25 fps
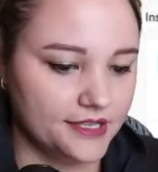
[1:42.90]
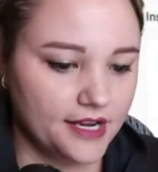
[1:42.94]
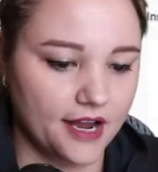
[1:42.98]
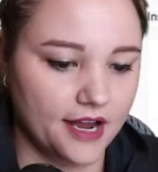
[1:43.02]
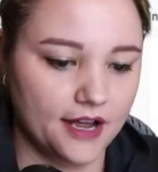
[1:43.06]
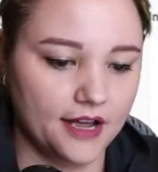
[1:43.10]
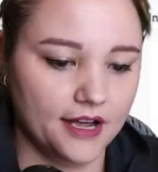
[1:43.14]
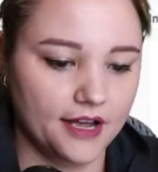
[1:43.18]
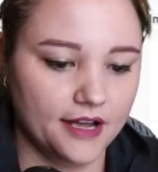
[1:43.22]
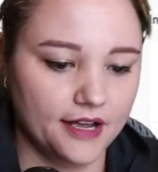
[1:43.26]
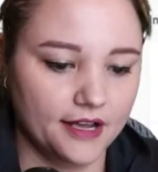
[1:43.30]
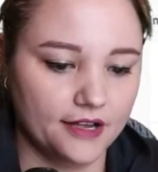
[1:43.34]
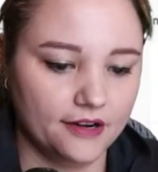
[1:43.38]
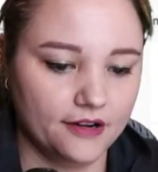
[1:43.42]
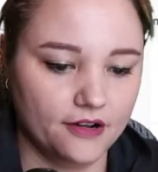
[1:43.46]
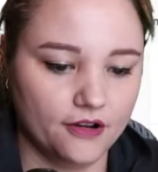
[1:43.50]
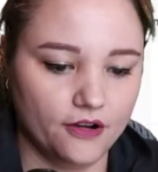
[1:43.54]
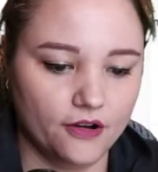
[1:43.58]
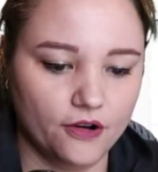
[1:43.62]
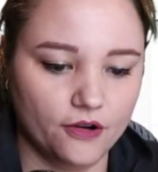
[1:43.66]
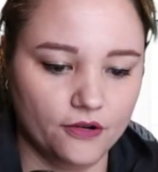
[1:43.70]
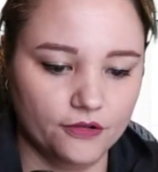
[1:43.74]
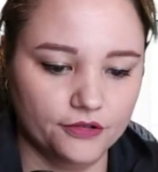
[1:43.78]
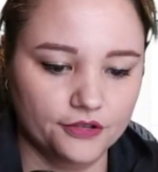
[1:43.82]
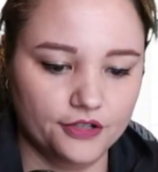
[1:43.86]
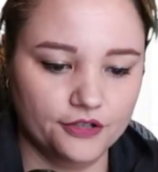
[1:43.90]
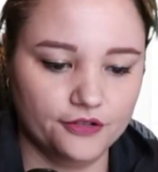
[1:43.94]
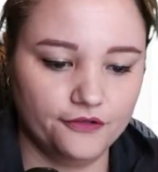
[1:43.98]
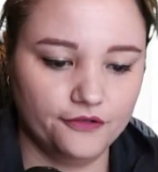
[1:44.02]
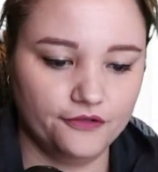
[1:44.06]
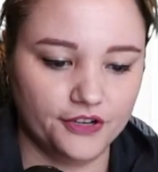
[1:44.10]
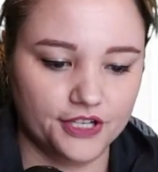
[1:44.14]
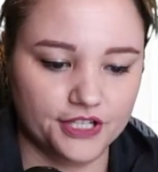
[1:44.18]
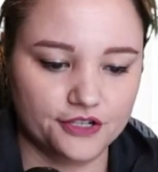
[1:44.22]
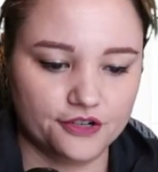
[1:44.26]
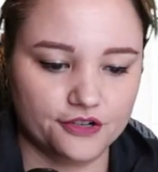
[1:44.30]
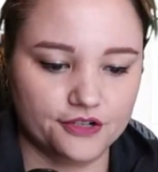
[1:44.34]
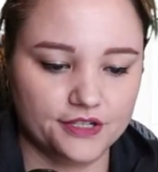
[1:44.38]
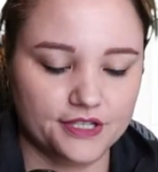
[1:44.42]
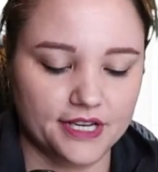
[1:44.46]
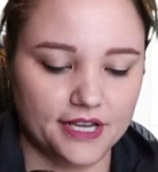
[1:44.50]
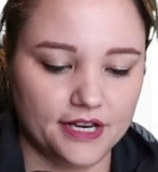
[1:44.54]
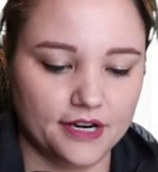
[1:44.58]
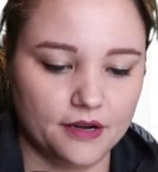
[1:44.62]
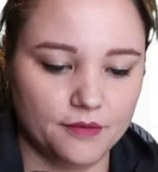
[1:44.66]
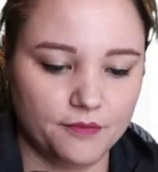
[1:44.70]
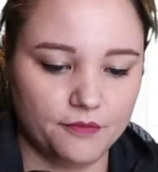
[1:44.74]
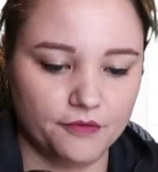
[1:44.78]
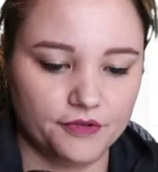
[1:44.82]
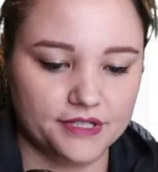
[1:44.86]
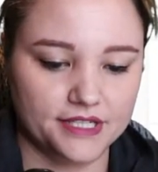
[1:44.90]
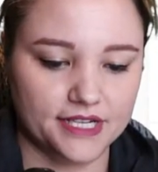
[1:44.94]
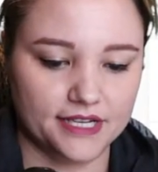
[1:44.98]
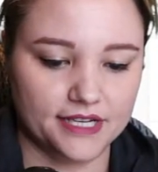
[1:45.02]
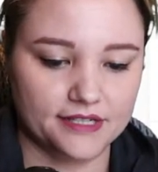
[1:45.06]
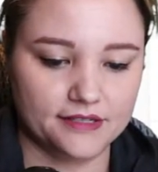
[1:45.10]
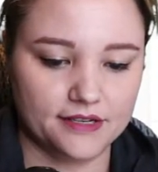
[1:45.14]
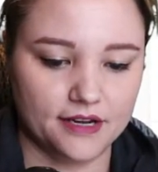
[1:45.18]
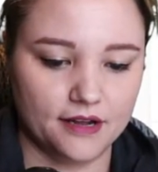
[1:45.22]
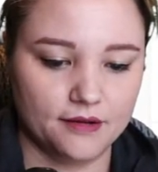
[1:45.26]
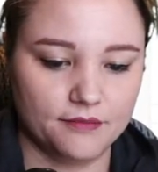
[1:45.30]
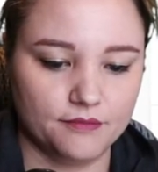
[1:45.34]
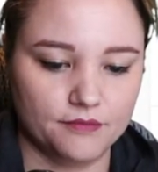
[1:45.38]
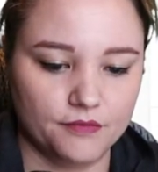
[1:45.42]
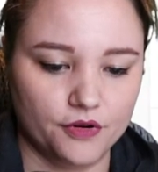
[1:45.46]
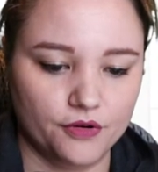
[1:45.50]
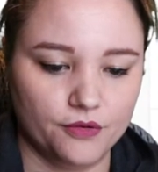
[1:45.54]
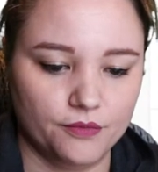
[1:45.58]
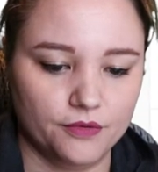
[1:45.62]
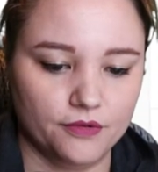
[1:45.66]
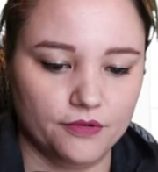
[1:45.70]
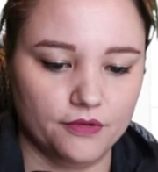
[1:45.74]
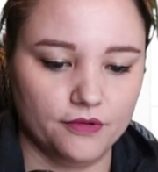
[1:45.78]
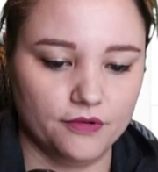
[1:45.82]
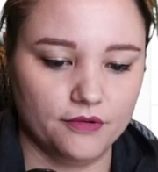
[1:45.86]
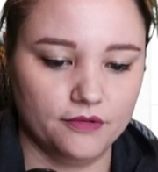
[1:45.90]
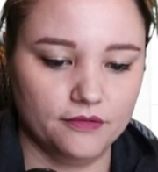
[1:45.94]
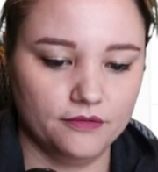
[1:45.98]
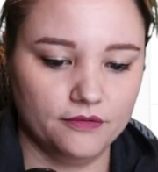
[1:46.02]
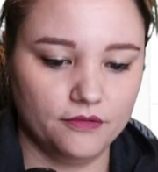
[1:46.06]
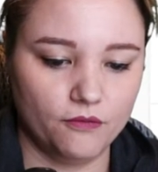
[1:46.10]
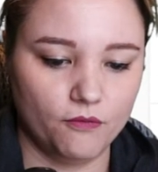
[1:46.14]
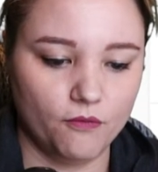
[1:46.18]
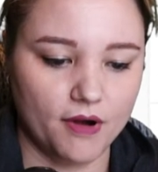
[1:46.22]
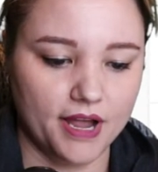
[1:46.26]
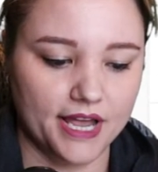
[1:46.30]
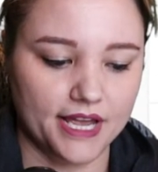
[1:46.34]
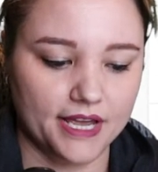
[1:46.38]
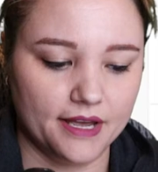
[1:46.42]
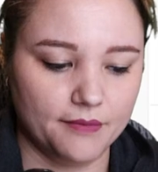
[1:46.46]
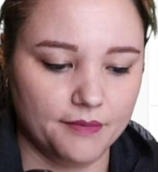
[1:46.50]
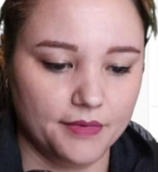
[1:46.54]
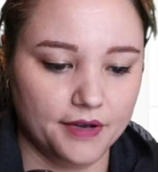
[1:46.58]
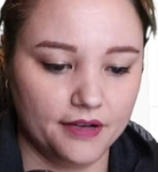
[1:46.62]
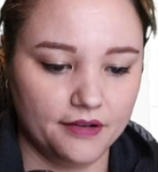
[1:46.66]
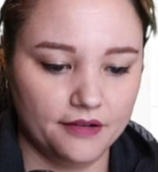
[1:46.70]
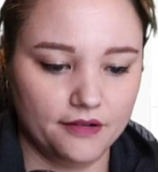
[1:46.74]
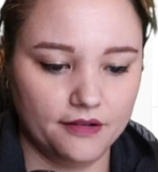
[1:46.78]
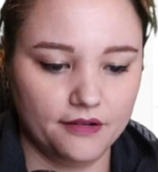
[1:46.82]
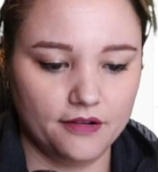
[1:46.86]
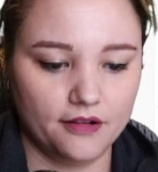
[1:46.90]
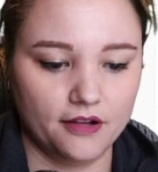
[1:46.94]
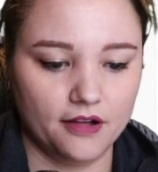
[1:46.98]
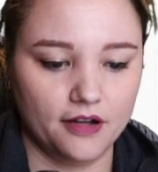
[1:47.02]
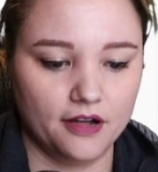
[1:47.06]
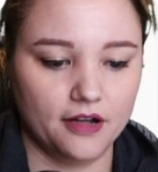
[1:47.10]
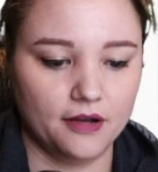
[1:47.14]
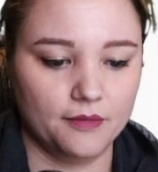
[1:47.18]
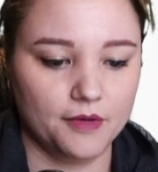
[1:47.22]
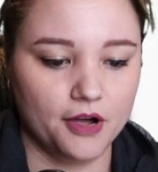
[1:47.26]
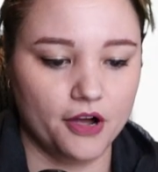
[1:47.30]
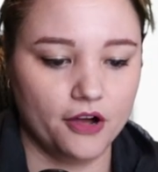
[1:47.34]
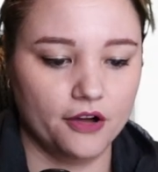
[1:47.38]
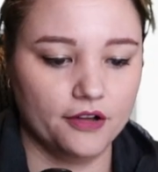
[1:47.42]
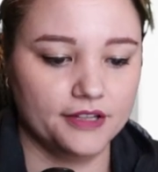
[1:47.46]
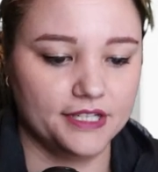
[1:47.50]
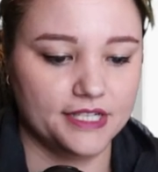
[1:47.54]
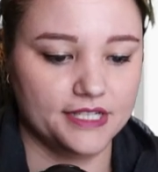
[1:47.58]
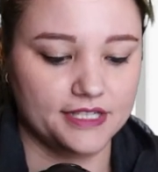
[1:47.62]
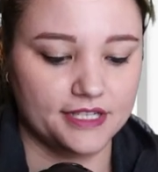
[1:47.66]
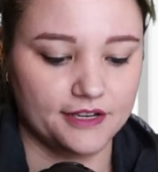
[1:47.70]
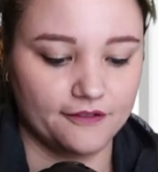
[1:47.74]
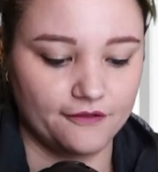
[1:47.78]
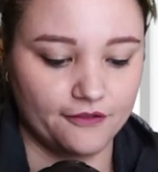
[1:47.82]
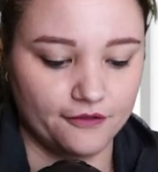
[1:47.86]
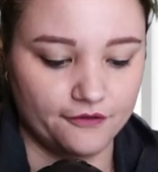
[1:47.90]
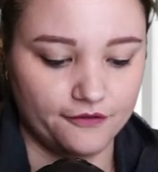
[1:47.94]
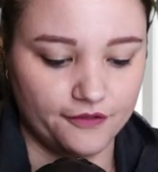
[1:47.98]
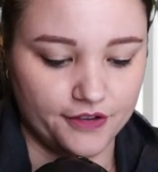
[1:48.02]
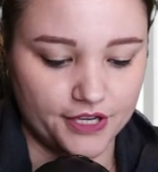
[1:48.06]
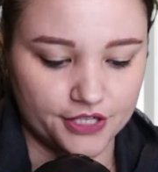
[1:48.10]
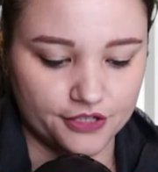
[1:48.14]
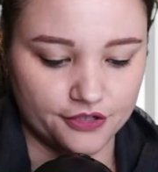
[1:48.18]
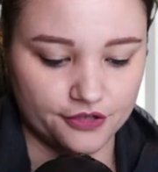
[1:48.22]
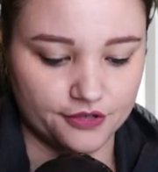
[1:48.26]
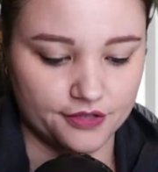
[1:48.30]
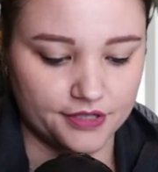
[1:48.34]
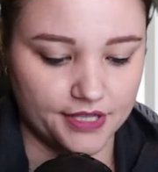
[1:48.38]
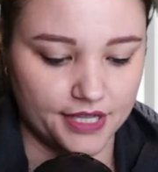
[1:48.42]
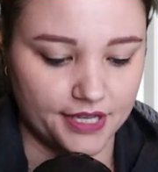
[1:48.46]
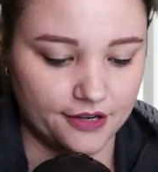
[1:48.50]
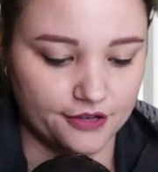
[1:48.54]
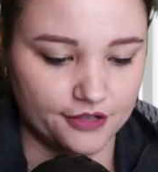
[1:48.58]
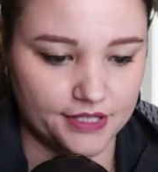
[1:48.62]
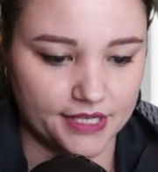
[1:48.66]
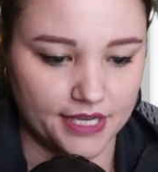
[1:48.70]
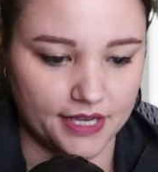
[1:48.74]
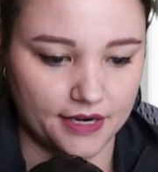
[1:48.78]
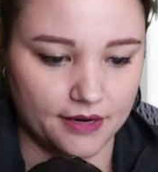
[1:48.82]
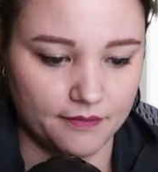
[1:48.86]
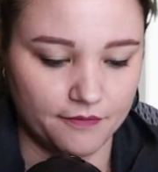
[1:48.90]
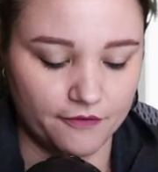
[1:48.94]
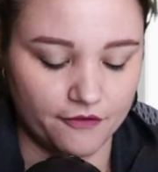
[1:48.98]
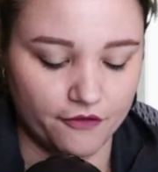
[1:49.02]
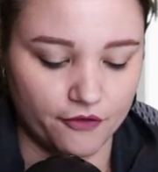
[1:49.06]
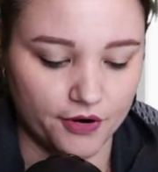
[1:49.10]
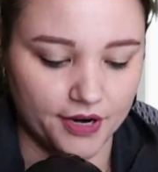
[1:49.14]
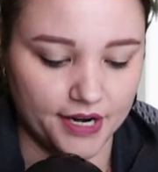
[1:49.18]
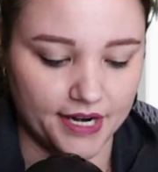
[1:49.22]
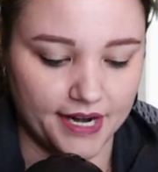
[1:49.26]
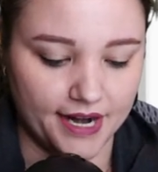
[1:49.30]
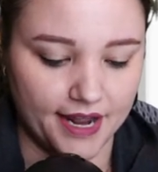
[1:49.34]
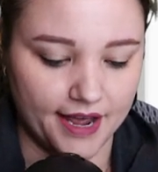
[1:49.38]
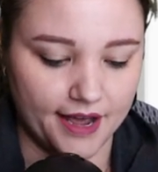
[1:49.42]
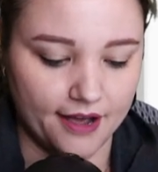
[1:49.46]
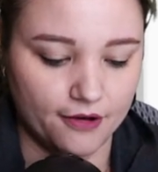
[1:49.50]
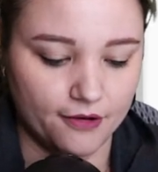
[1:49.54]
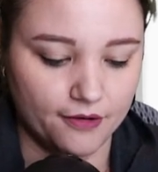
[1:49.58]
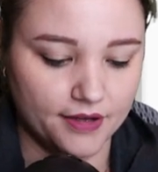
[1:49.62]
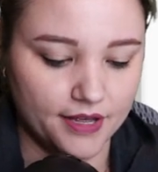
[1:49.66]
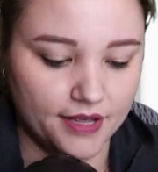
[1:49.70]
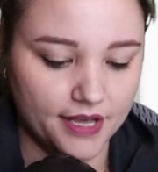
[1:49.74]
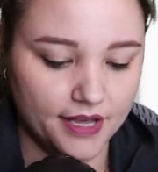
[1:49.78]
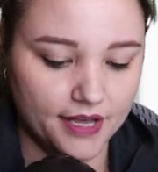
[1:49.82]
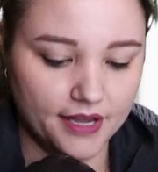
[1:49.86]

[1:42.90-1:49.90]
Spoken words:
got a whole new feature set up with desktop, mobile, web, all these different features that are set up for it now.